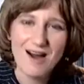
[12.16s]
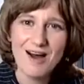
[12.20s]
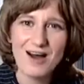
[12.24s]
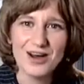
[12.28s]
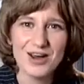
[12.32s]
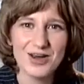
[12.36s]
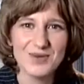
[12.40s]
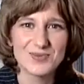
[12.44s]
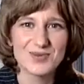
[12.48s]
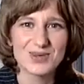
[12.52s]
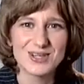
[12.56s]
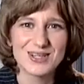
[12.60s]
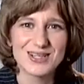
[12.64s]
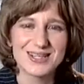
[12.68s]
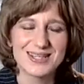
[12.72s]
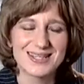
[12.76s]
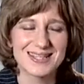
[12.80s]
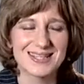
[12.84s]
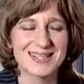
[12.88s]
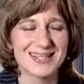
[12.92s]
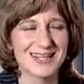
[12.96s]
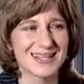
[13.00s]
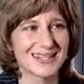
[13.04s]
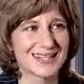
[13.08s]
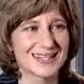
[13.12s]
I don't want you
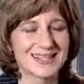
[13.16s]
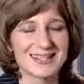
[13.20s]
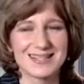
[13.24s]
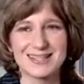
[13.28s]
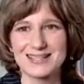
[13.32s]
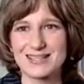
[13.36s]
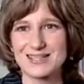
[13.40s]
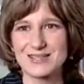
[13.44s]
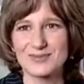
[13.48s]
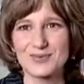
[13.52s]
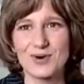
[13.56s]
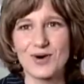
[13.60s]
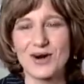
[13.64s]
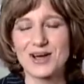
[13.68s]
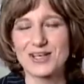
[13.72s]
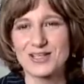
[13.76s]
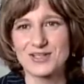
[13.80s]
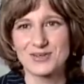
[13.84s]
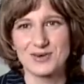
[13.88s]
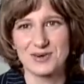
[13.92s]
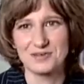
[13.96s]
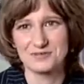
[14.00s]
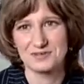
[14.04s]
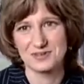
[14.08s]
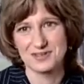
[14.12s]
to think that this is what I
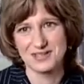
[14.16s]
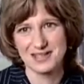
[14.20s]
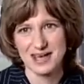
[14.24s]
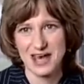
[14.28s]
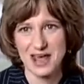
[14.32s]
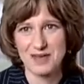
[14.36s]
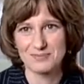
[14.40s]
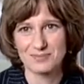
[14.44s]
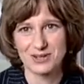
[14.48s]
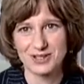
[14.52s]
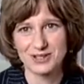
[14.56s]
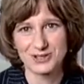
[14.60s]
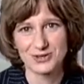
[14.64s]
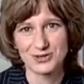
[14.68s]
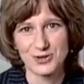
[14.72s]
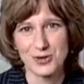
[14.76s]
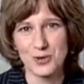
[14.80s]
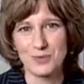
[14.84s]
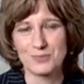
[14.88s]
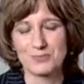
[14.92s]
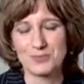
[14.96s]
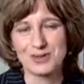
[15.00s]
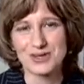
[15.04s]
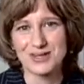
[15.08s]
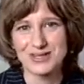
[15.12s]
do every day in my
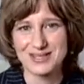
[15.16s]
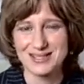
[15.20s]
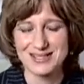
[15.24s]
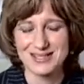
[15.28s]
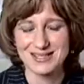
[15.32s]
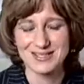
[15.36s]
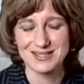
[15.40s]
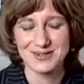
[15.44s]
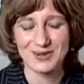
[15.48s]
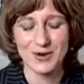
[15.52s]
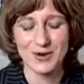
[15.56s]
job, because it's